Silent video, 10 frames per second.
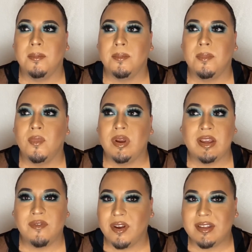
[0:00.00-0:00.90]
When he
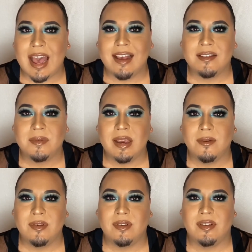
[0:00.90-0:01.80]
first asked me, I
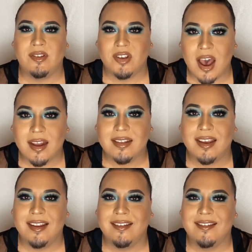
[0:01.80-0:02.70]
was shocked,
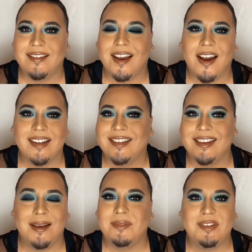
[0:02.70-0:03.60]
and honestly,
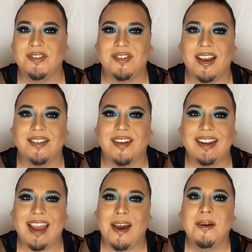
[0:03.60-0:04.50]
I'm still shocked right
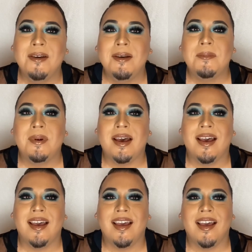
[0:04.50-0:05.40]
now,
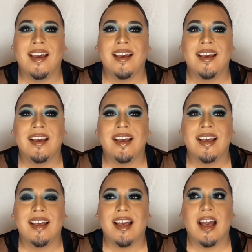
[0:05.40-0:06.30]
but
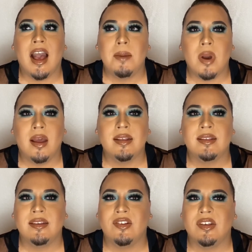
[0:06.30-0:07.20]
I'm
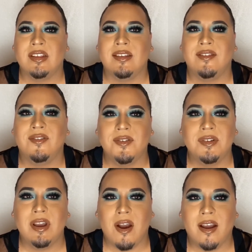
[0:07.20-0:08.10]
honestly just truly
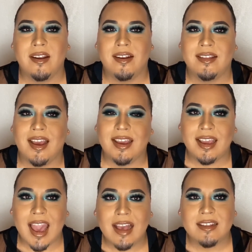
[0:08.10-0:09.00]
honored that he
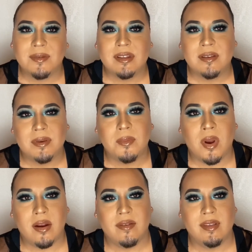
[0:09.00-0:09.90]
asked me to be a
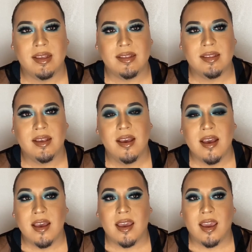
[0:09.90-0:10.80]
part of this,
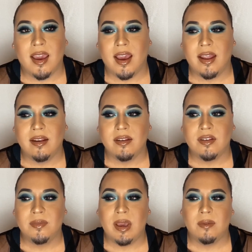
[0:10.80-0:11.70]
and to
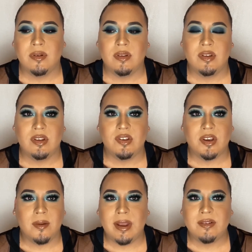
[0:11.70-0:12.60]
be able to just share
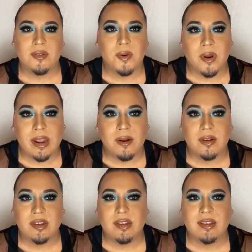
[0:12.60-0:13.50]
my story or
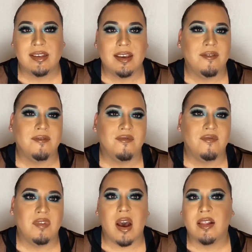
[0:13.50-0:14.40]
just give
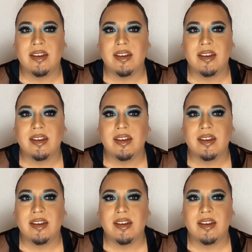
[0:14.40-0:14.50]
knowledge